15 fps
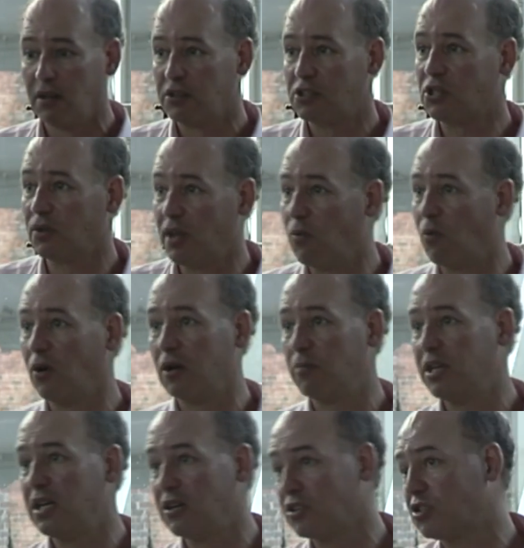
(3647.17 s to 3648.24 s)
So they wanted to
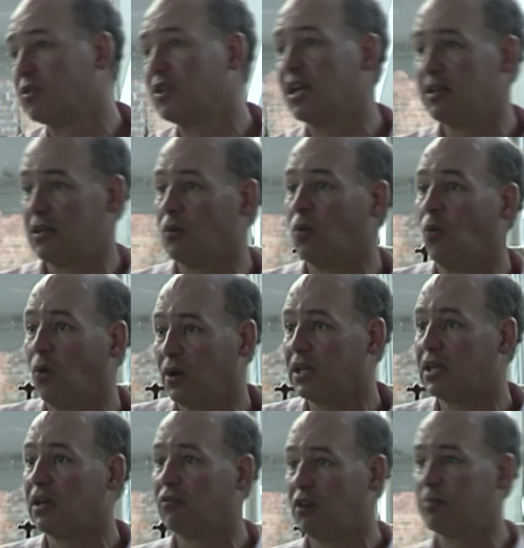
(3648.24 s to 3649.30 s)
be here. So they didn't want to
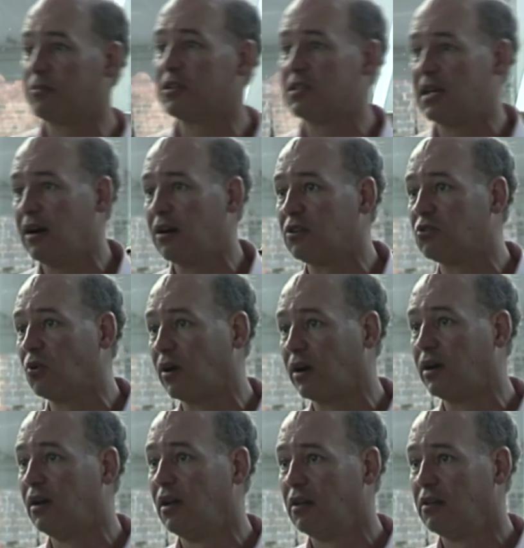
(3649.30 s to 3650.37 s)
give up the territory.
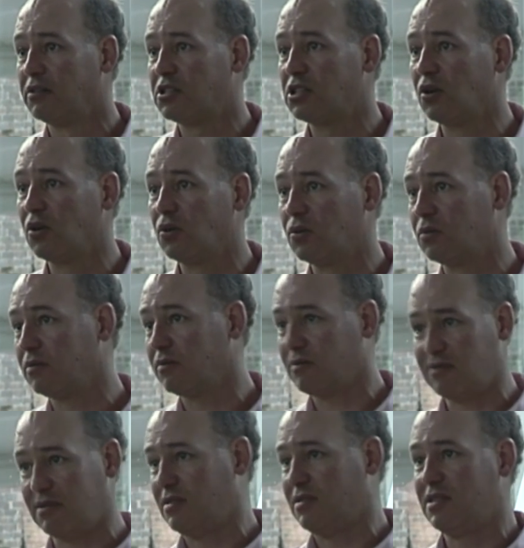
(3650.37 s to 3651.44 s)
So
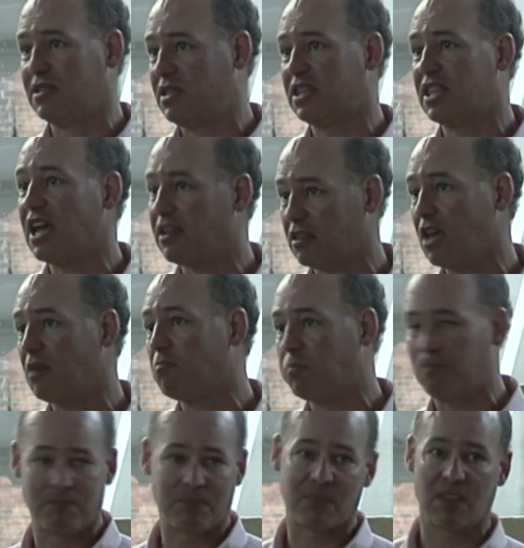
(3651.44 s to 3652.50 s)
they they
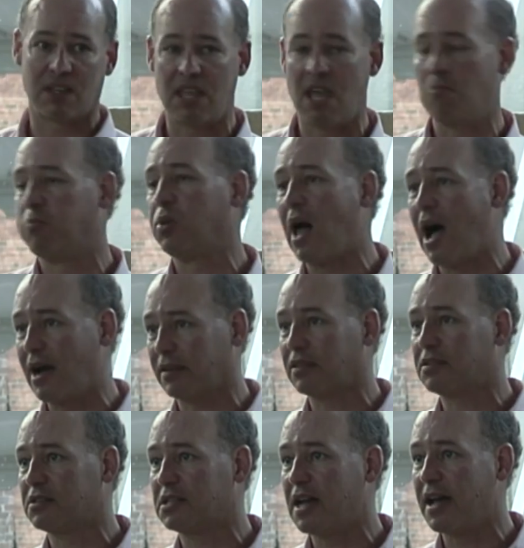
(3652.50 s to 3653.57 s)
they blocked
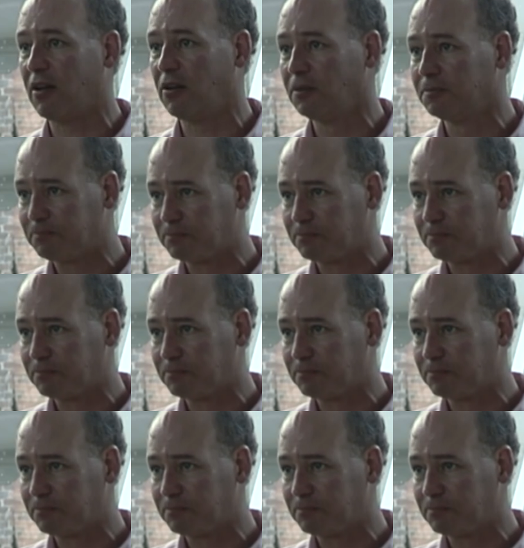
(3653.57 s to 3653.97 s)
the sale.